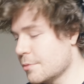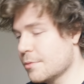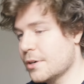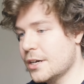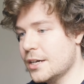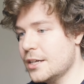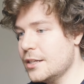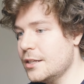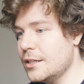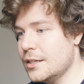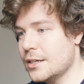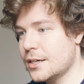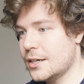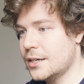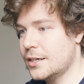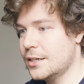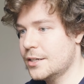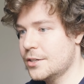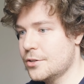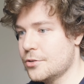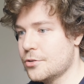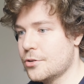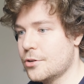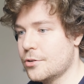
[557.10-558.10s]
well are,
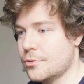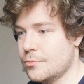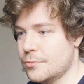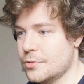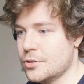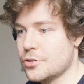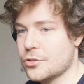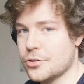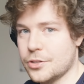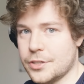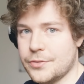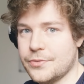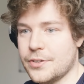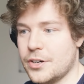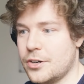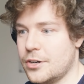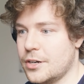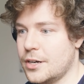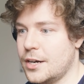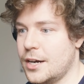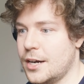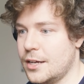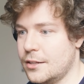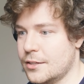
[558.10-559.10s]
you know, usually
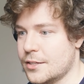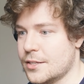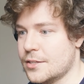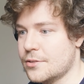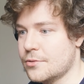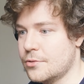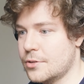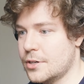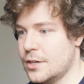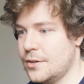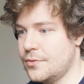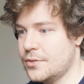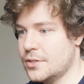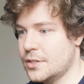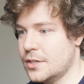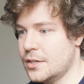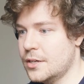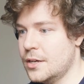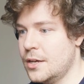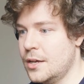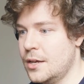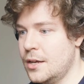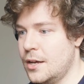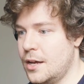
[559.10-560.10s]
very highly sought after,
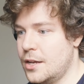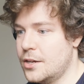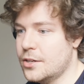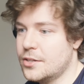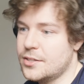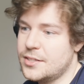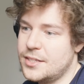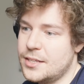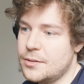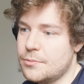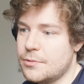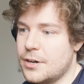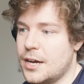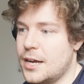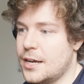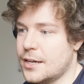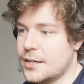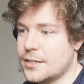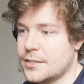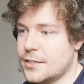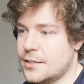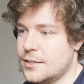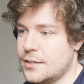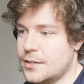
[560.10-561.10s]
and you can see why,
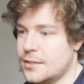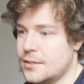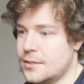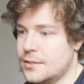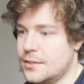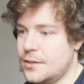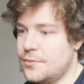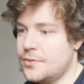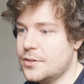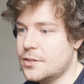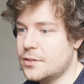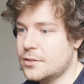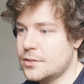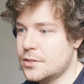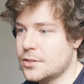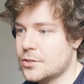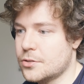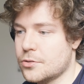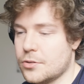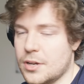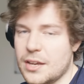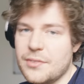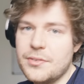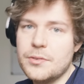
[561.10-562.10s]
because it's difficult to
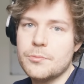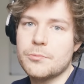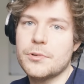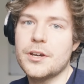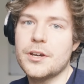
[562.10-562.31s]
do. Even